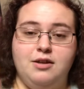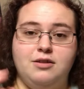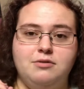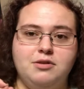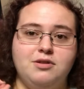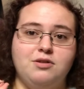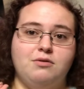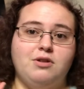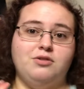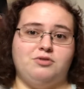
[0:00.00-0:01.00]
This was a show
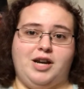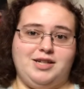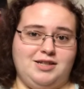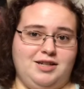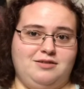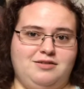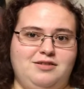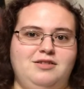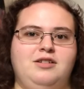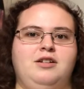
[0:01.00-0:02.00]
called Dragon
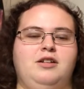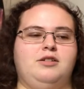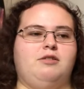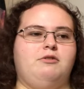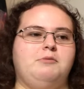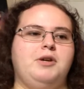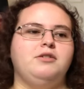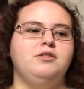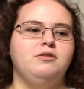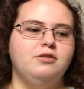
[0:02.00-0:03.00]
Tales. So it was
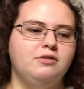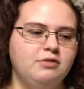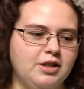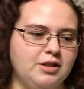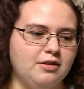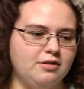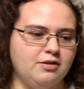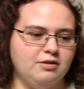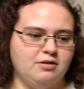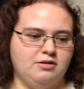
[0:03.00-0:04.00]
about 2 little
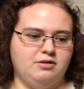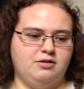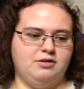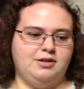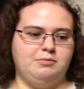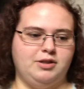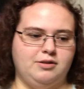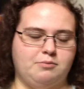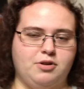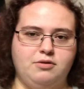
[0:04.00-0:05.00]
kids,
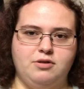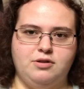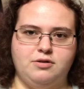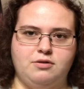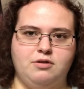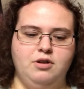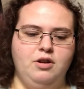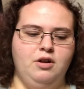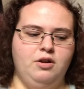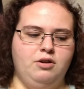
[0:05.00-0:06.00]
siblings, a brother and sister,
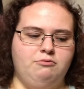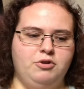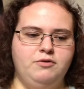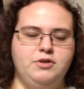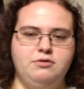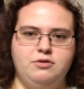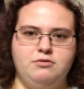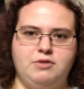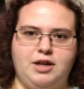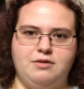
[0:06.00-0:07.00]
who move into a
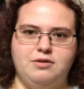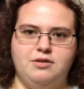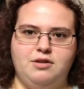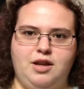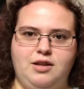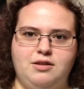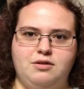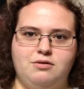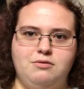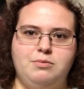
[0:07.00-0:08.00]
new house, and in
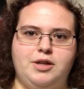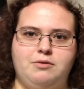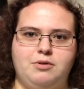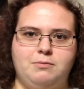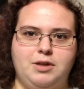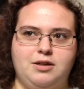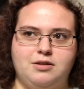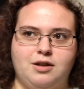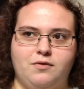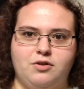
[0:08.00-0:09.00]
their new playroom they
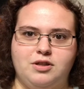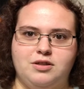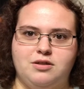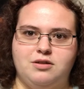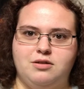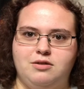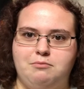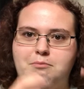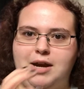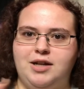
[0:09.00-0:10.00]
discover this
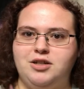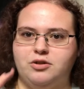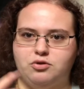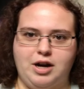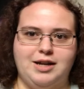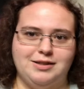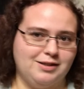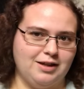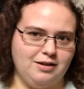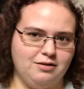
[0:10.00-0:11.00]
magic dragon
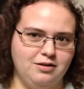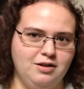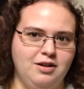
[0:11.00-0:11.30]
scale.